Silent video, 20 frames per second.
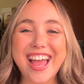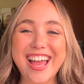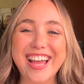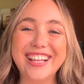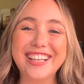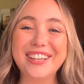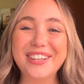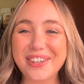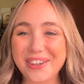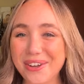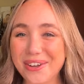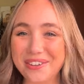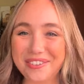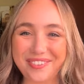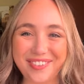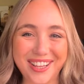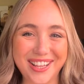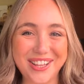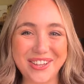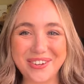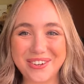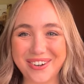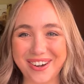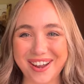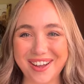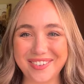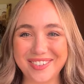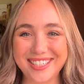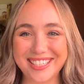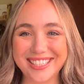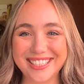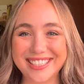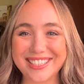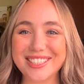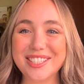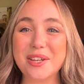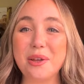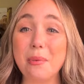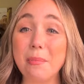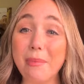Hello fellow
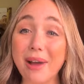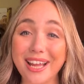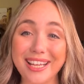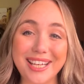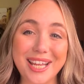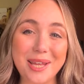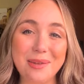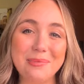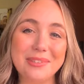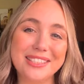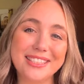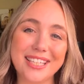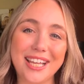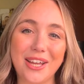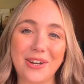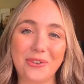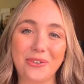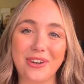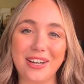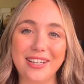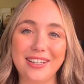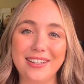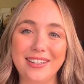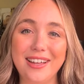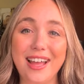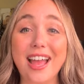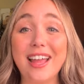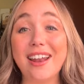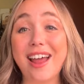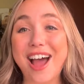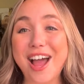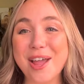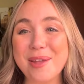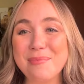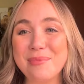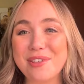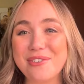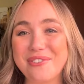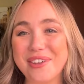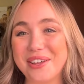crafters, my name is Katerina and I
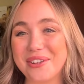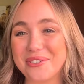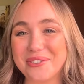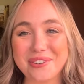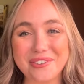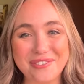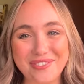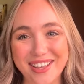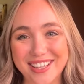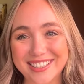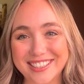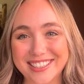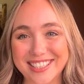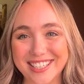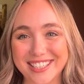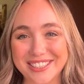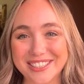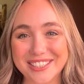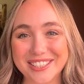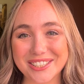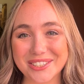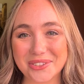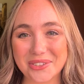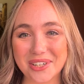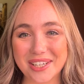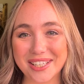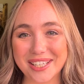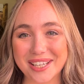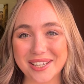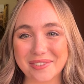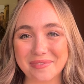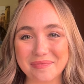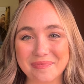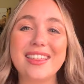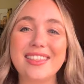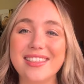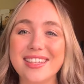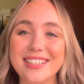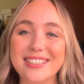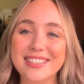am the founder of Fancy Yarns Australia.
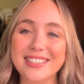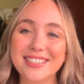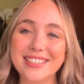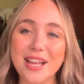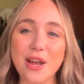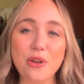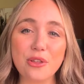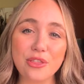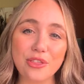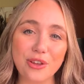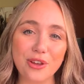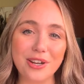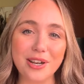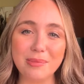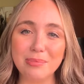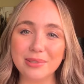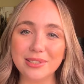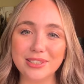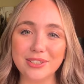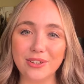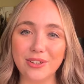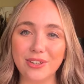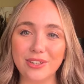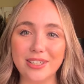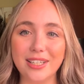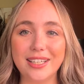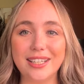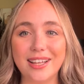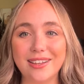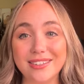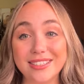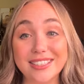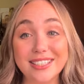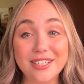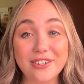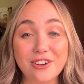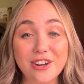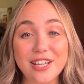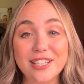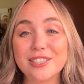This is our third episode in our
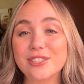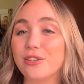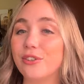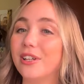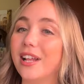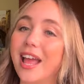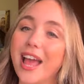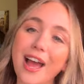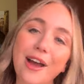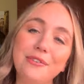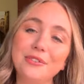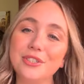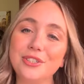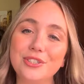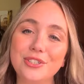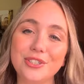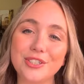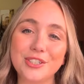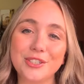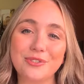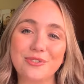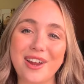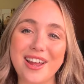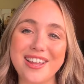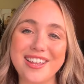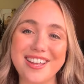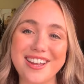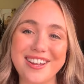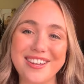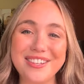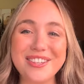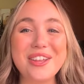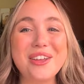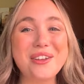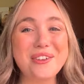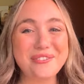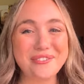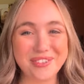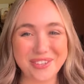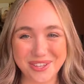series on how to choose the right yarn
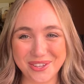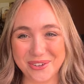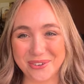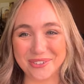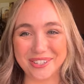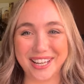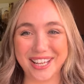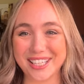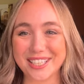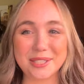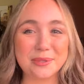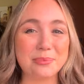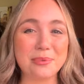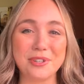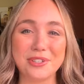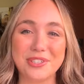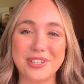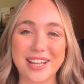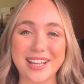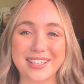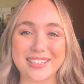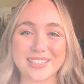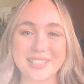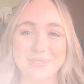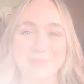for your next project.